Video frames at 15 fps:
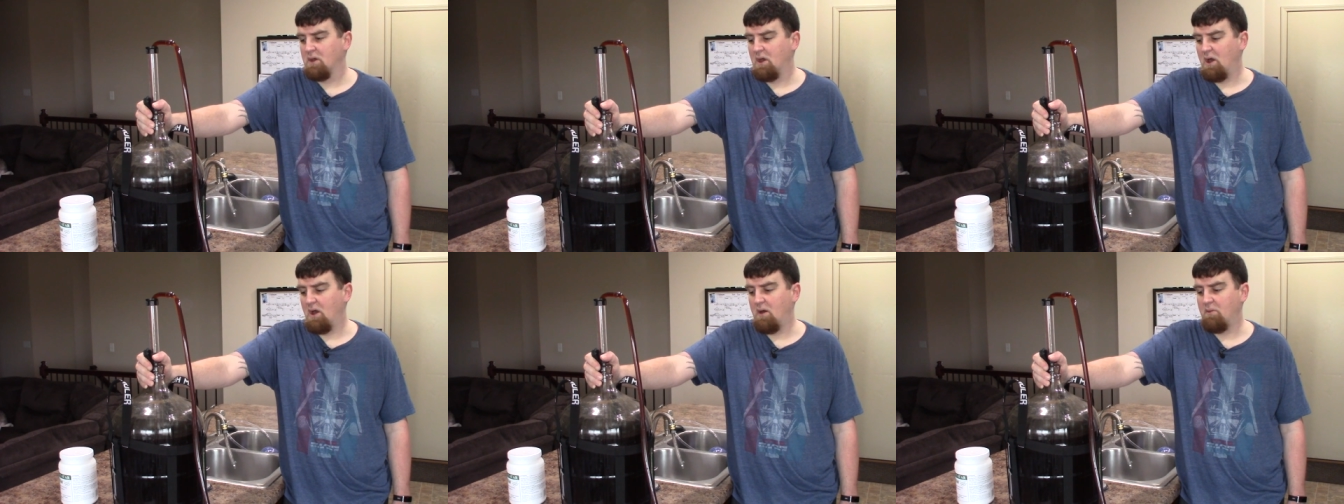
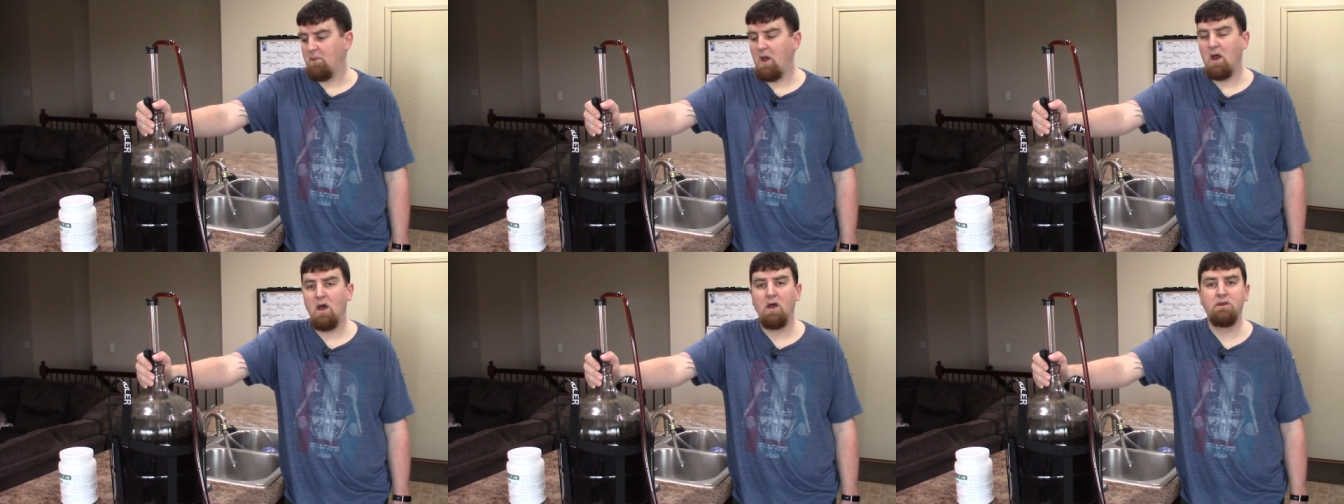Um,
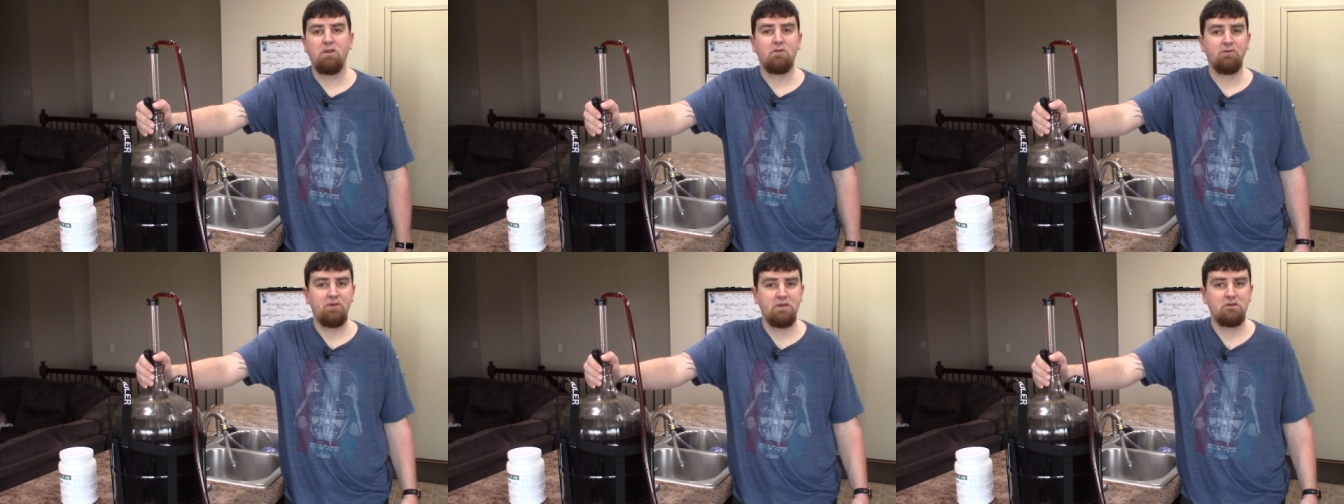
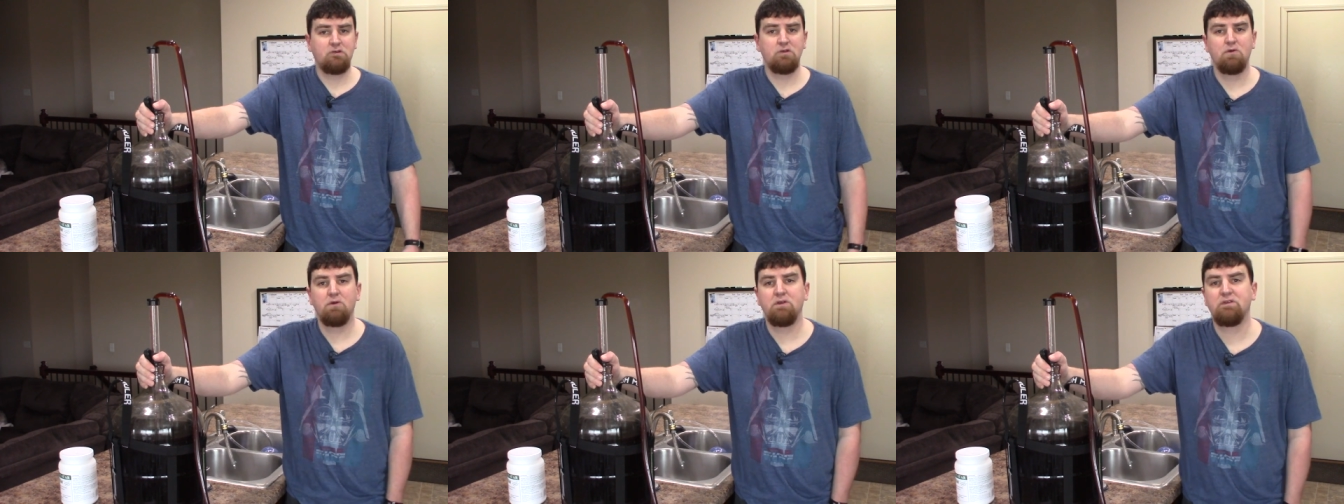another thing
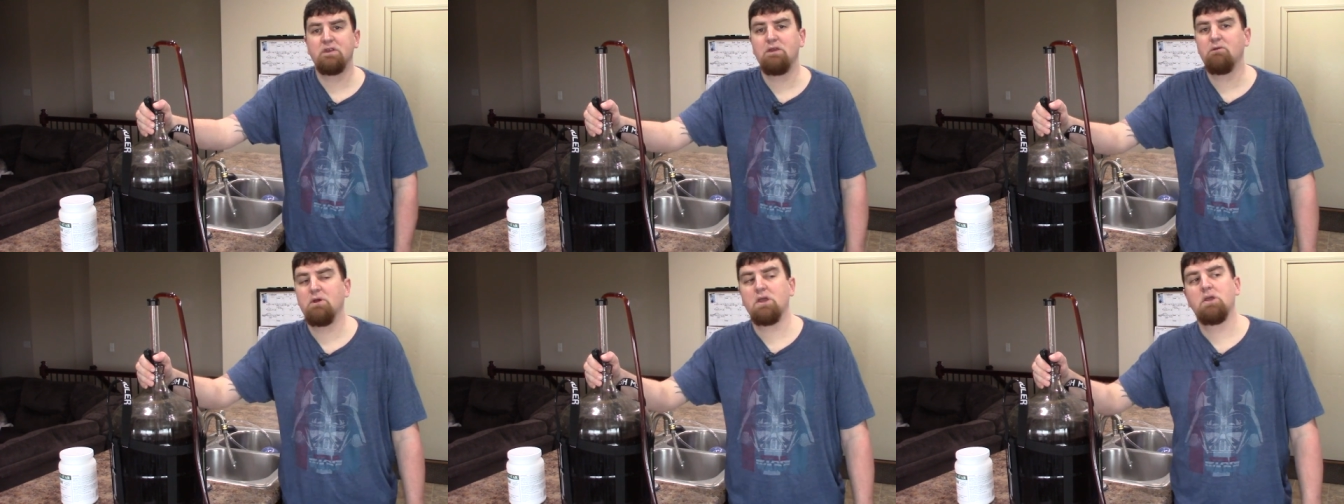too is
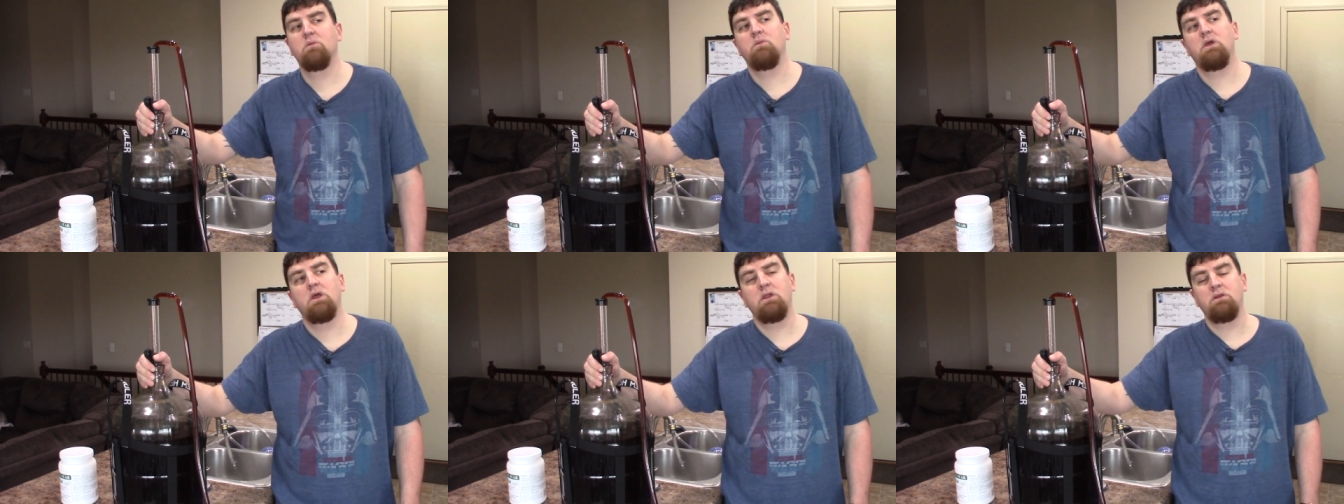they
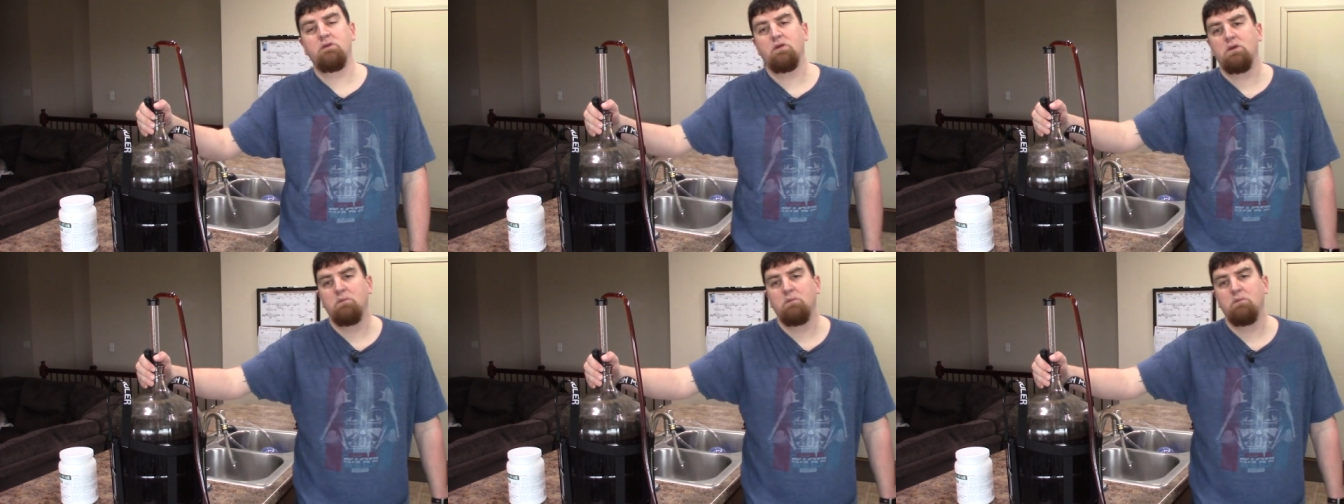recommend,